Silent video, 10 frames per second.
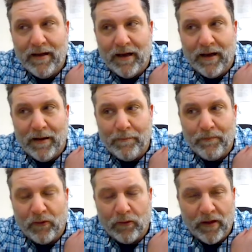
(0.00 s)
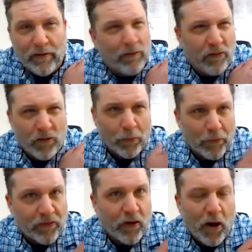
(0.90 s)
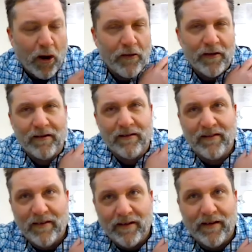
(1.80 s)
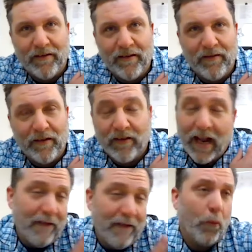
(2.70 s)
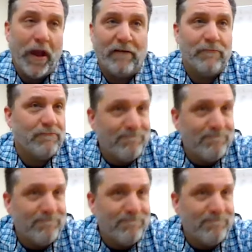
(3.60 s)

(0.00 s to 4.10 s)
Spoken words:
Certainly a superstar that's going to have to wait